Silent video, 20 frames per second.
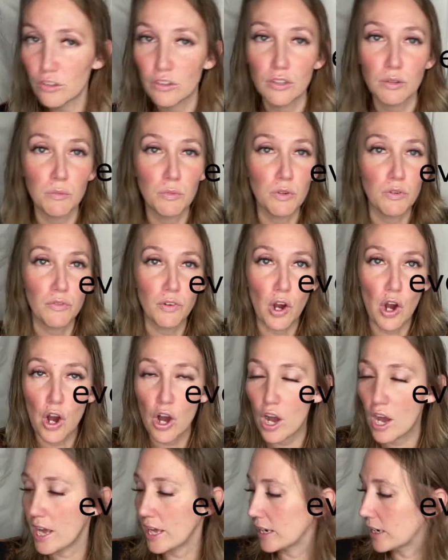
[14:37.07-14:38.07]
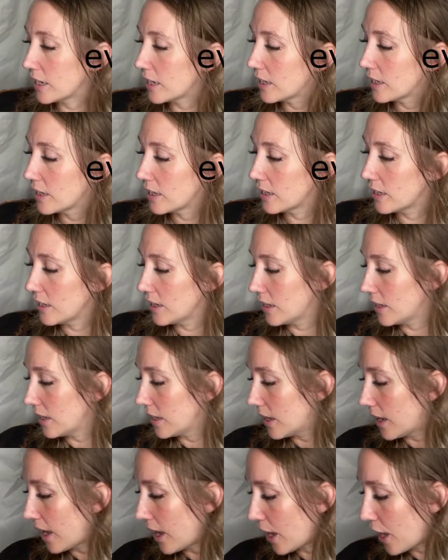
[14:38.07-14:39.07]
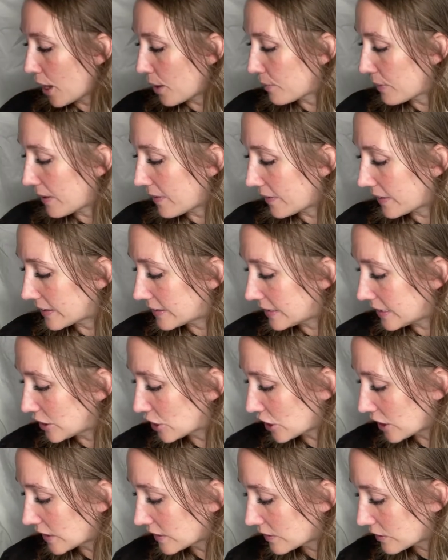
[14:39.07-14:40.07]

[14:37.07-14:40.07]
to move on in the teaching.